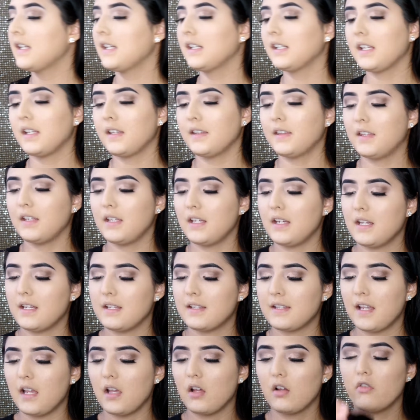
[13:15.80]
take
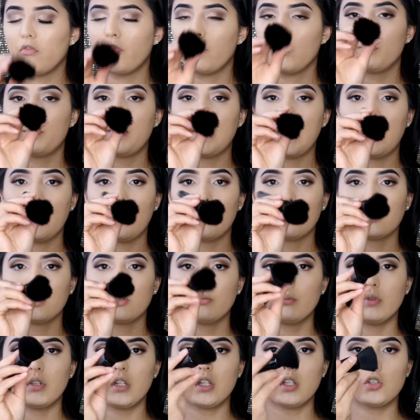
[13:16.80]
this e.l.f.
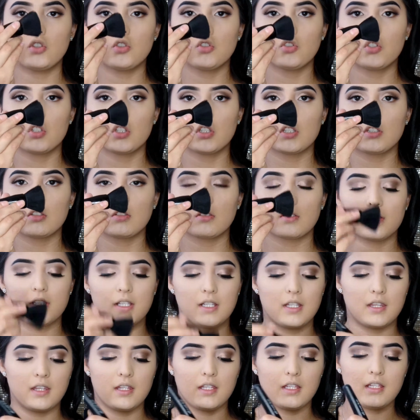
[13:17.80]
powder brush, just looks
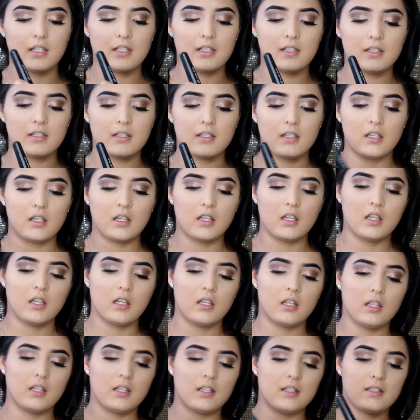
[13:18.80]
like this,
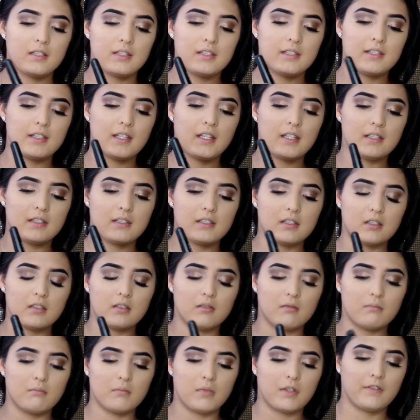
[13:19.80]
and set
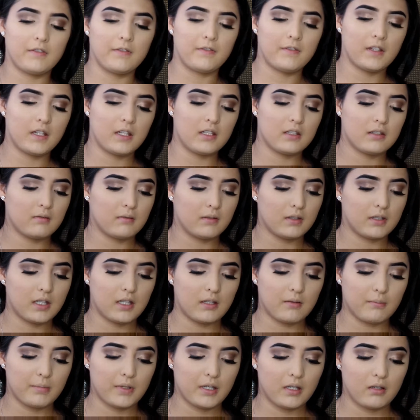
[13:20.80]
my face with
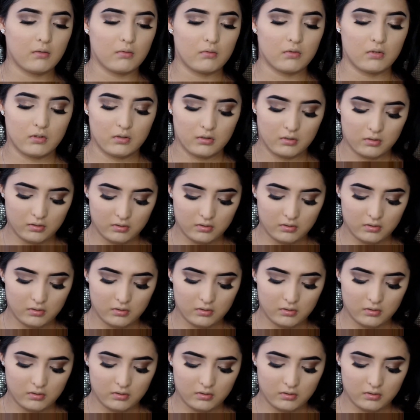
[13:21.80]
that powder.